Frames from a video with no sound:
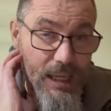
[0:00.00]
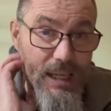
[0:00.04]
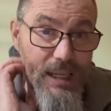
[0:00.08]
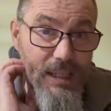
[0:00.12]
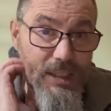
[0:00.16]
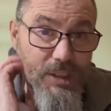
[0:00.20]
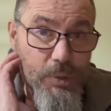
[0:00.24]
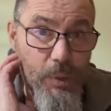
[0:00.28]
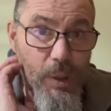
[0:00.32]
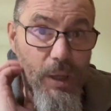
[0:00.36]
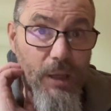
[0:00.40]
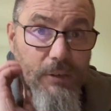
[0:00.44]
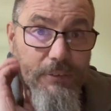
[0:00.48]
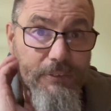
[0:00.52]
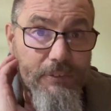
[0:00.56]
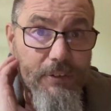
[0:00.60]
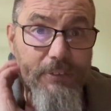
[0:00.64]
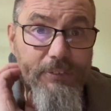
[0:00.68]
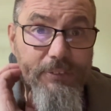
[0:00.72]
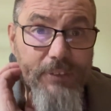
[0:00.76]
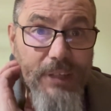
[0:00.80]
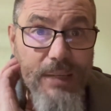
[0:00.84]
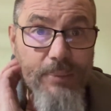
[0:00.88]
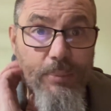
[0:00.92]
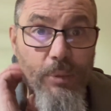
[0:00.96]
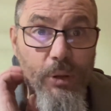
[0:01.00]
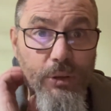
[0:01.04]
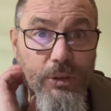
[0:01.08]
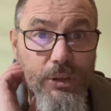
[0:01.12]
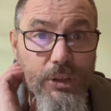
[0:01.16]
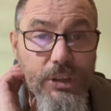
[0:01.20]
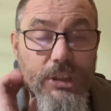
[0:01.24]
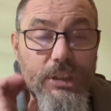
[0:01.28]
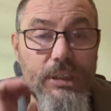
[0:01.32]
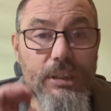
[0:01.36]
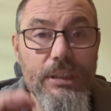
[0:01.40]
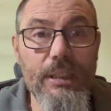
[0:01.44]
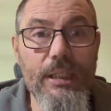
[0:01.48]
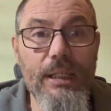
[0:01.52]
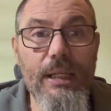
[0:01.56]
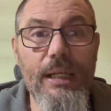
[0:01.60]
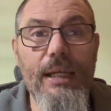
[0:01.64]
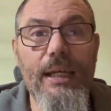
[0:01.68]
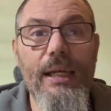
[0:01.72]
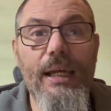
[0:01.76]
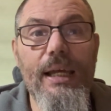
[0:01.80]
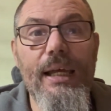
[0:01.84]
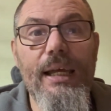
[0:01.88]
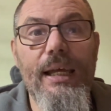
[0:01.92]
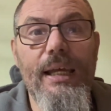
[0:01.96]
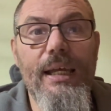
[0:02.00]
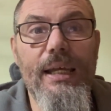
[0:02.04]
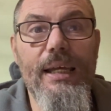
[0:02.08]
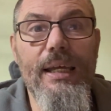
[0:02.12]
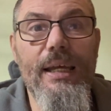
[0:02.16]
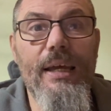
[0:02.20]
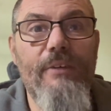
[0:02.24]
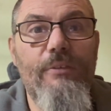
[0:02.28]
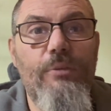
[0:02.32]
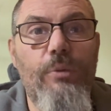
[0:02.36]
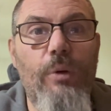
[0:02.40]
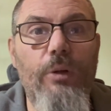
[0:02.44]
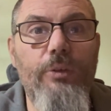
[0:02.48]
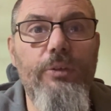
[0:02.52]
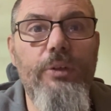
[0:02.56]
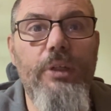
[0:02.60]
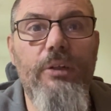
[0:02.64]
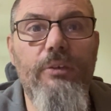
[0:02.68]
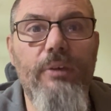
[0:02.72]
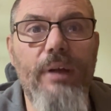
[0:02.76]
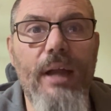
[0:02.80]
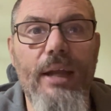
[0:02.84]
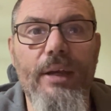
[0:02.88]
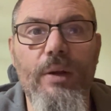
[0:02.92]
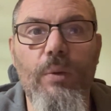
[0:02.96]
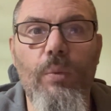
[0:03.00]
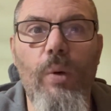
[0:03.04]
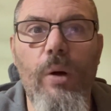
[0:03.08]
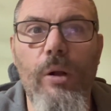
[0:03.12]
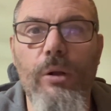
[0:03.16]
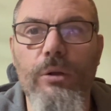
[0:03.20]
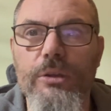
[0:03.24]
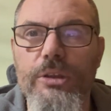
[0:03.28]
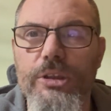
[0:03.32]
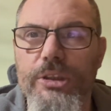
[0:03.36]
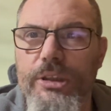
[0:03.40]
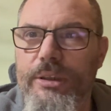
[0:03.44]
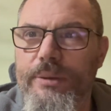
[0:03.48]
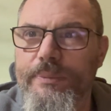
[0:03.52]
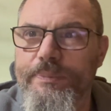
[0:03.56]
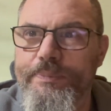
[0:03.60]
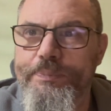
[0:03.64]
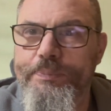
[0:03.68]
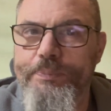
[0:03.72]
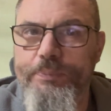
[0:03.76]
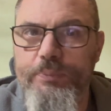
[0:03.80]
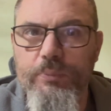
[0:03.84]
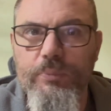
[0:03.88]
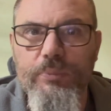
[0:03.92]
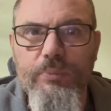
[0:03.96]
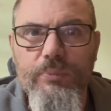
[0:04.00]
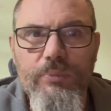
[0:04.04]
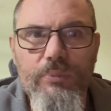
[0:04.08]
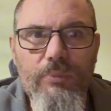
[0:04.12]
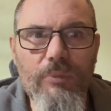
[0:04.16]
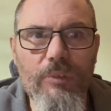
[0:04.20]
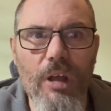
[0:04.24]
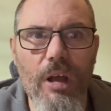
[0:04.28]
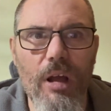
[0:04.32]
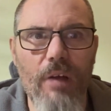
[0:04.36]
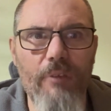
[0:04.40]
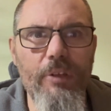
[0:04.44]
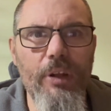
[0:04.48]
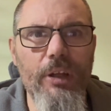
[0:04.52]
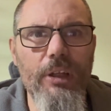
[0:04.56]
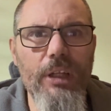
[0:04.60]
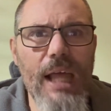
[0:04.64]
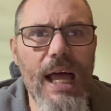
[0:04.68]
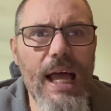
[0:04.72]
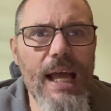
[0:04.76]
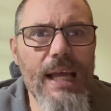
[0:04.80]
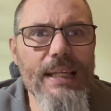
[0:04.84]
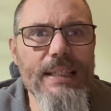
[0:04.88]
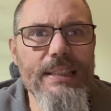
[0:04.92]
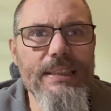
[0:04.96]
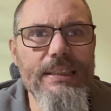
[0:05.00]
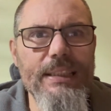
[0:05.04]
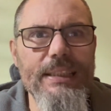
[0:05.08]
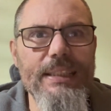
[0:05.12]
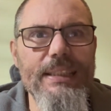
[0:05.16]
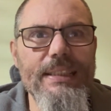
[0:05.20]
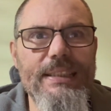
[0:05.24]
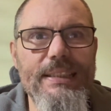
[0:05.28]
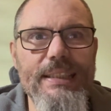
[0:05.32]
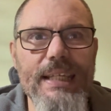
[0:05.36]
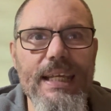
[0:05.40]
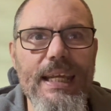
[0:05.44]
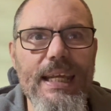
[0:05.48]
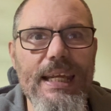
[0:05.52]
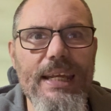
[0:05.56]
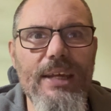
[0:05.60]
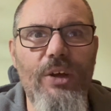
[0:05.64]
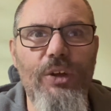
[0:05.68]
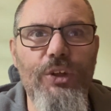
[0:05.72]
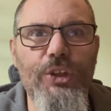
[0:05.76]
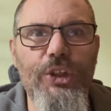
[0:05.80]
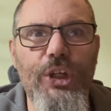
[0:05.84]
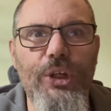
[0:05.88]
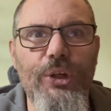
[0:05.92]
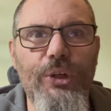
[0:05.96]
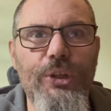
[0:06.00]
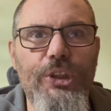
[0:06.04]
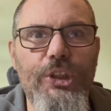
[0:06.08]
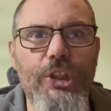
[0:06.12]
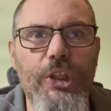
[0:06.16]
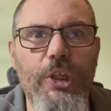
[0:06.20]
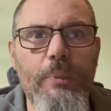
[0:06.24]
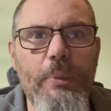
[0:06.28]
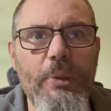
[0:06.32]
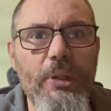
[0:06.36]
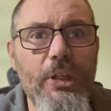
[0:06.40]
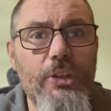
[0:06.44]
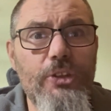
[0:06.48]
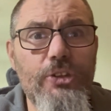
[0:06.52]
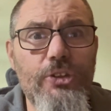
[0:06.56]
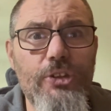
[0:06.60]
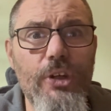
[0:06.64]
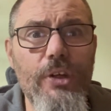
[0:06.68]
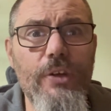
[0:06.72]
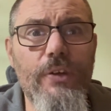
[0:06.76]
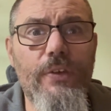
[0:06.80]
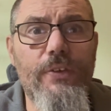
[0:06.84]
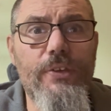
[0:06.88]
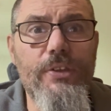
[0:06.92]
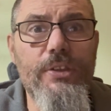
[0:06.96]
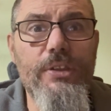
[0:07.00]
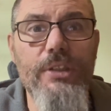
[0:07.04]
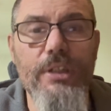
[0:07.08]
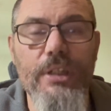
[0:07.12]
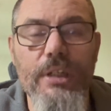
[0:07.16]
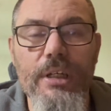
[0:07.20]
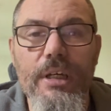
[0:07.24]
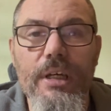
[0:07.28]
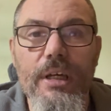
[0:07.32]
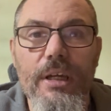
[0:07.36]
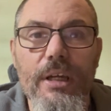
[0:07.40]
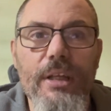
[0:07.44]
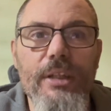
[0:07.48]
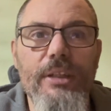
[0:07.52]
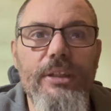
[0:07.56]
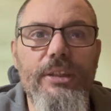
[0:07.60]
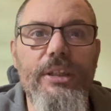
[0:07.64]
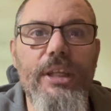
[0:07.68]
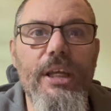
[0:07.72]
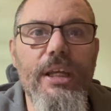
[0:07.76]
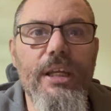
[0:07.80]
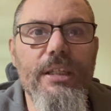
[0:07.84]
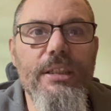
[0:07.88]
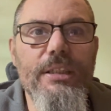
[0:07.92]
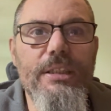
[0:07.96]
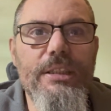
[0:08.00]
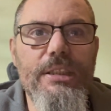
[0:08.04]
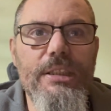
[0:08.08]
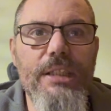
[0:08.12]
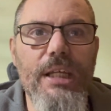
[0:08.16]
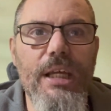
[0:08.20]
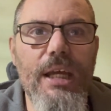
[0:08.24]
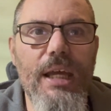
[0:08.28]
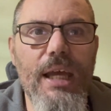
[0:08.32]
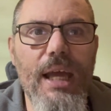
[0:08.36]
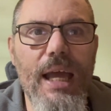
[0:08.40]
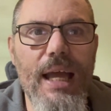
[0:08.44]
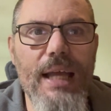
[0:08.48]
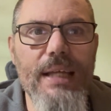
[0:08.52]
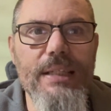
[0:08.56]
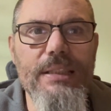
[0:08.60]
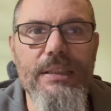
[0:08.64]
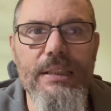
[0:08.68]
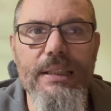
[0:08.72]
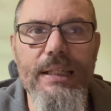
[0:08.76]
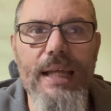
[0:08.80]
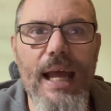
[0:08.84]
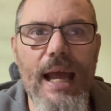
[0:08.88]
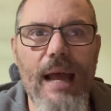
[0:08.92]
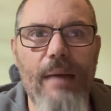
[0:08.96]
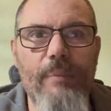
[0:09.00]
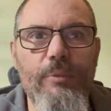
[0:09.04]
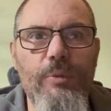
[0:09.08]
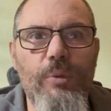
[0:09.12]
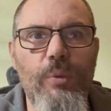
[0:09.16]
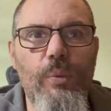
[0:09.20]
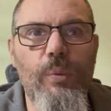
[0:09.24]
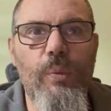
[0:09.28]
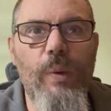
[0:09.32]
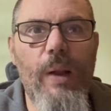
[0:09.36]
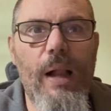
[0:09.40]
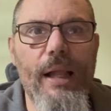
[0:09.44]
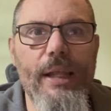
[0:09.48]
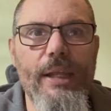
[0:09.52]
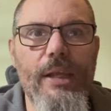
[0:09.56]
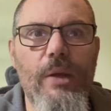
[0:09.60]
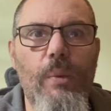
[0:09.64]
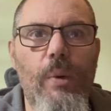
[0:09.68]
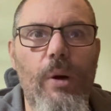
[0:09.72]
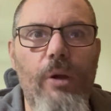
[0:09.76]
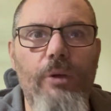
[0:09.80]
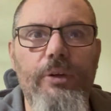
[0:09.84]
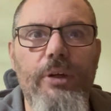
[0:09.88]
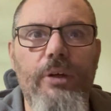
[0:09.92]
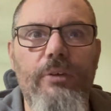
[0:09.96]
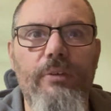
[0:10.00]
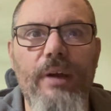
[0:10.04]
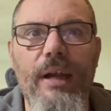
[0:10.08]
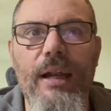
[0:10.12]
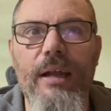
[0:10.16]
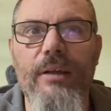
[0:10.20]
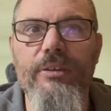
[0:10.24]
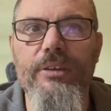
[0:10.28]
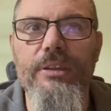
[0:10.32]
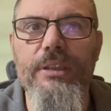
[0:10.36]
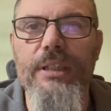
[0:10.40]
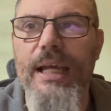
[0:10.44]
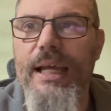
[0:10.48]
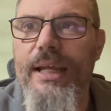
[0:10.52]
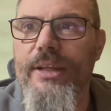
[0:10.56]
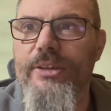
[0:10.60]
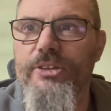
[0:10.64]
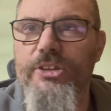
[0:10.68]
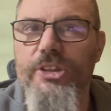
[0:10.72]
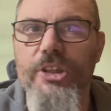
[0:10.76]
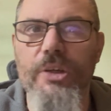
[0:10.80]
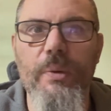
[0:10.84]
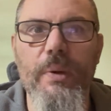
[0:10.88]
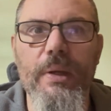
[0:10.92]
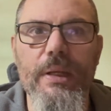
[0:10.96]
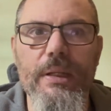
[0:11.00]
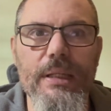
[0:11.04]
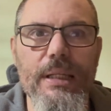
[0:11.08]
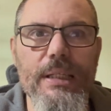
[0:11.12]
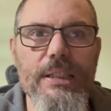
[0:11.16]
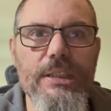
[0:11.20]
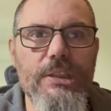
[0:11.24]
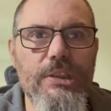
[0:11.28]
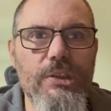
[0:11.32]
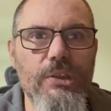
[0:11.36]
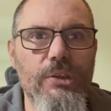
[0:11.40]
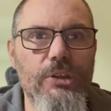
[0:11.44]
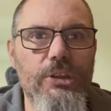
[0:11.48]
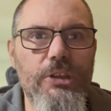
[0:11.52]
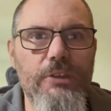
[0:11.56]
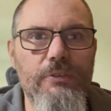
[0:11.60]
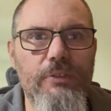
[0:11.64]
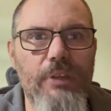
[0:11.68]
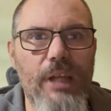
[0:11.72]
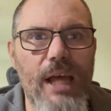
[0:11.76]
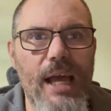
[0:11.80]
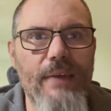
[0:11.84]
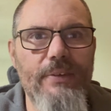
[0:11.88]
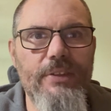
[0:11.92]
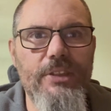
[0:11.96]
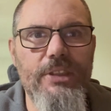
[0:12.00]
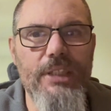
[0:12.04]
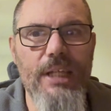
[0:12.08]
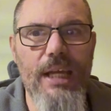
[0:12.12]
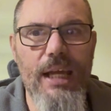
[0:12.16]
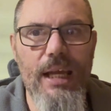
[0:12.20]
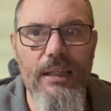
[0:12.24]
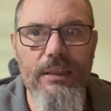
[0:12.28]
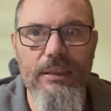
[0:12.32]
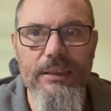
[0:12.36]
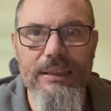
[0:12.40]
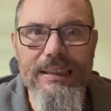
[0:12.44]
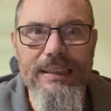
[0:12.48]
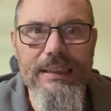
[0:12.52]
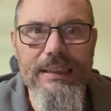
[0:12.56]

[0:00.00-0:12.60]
12, 15 months of wandering around in Walter, of the lies that you see on YouTube and the truths that actually happen while you're wandering around and doing this sort of lifestyle.